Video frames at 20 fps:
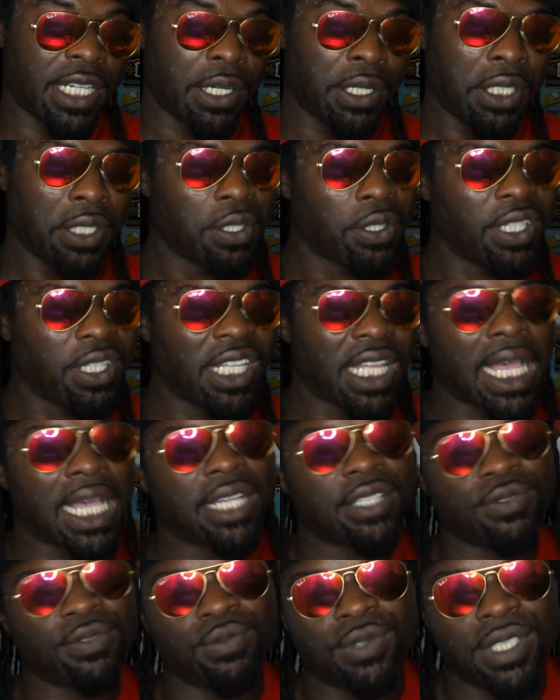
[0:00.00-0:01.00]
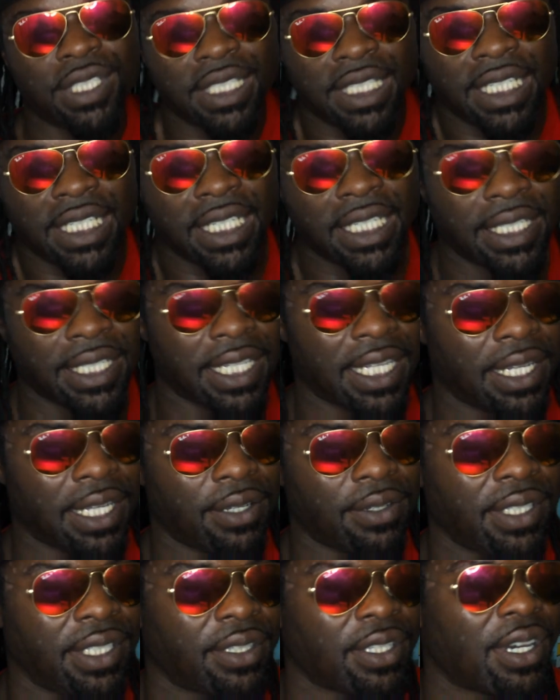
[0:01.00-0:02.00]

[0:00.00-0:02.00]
out he only has 1 kid now.